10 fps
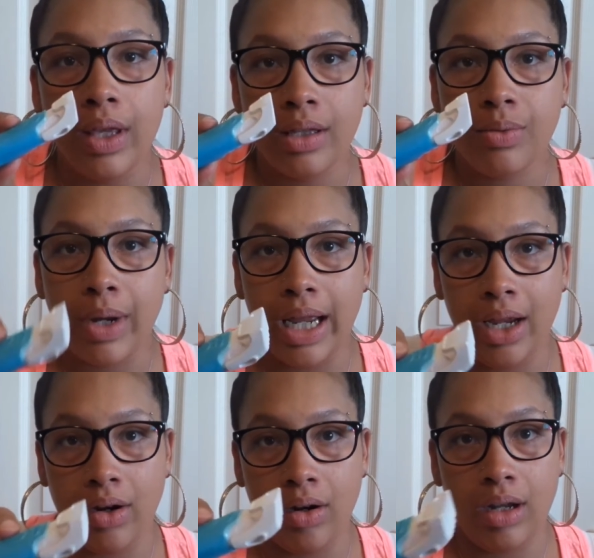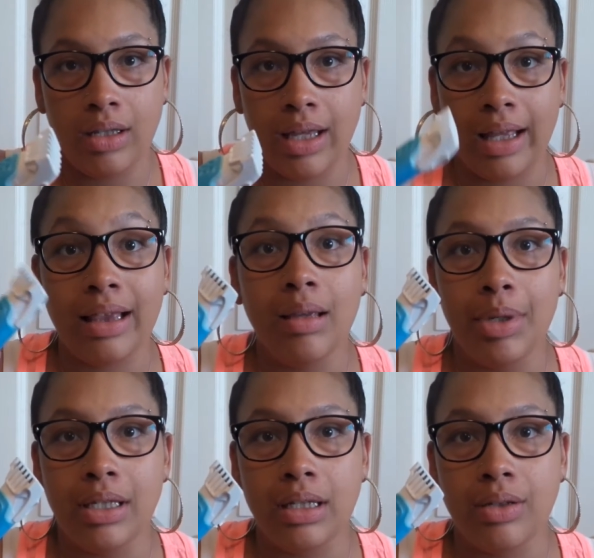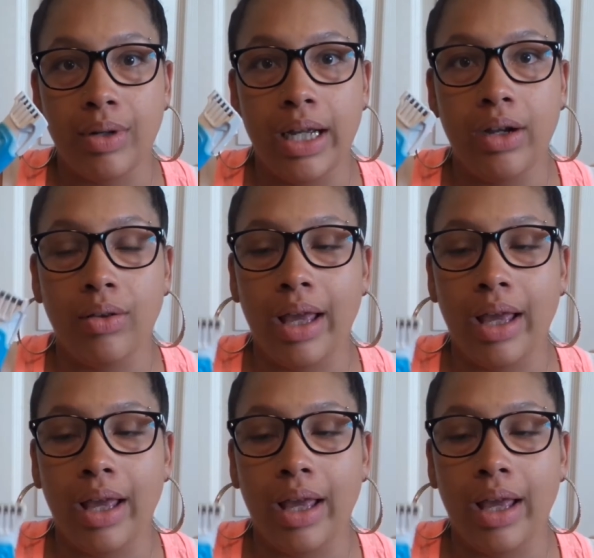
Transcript: This right here is like the business right here.